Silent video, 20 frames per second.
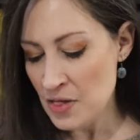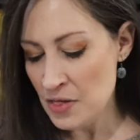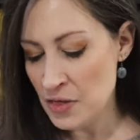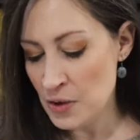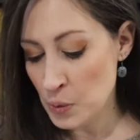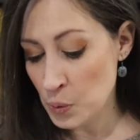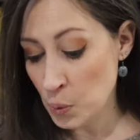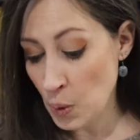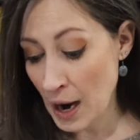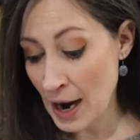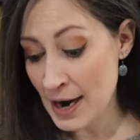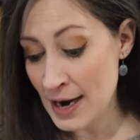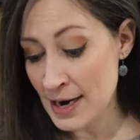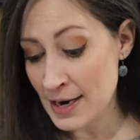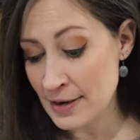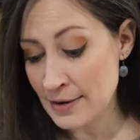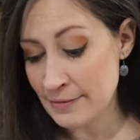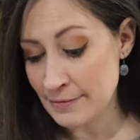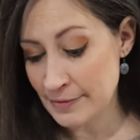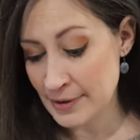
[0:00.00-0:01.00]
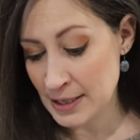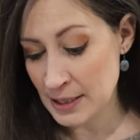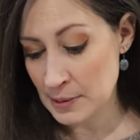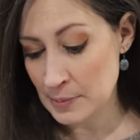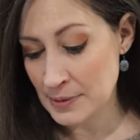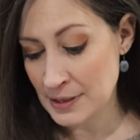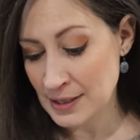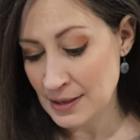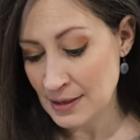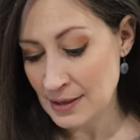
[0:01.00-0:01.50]
the wide
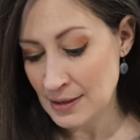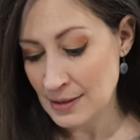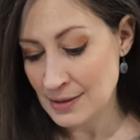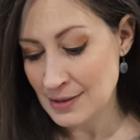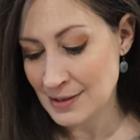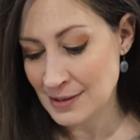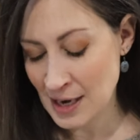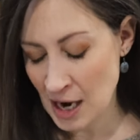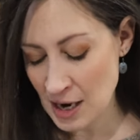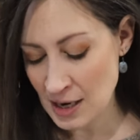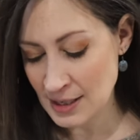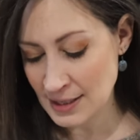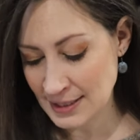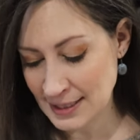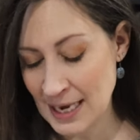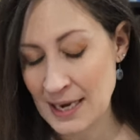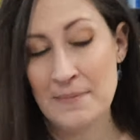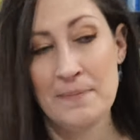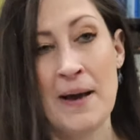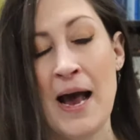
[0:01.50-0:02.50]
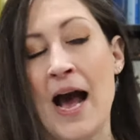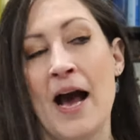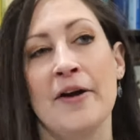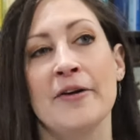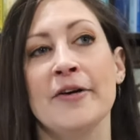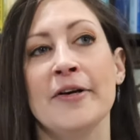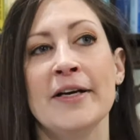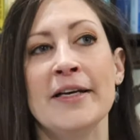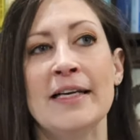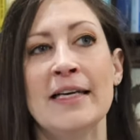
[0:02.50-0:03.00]
rib sock set
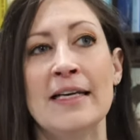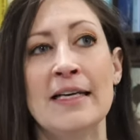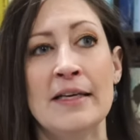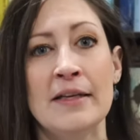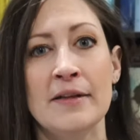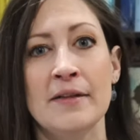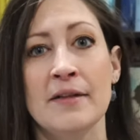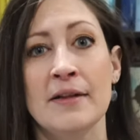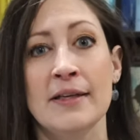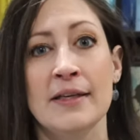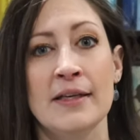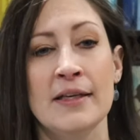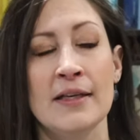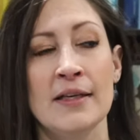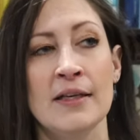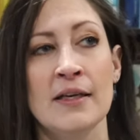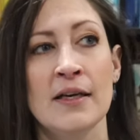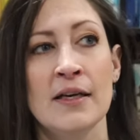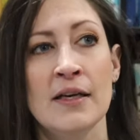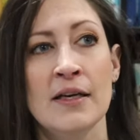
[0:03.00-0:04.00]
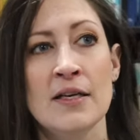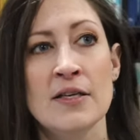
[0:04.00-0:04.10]
pattern in the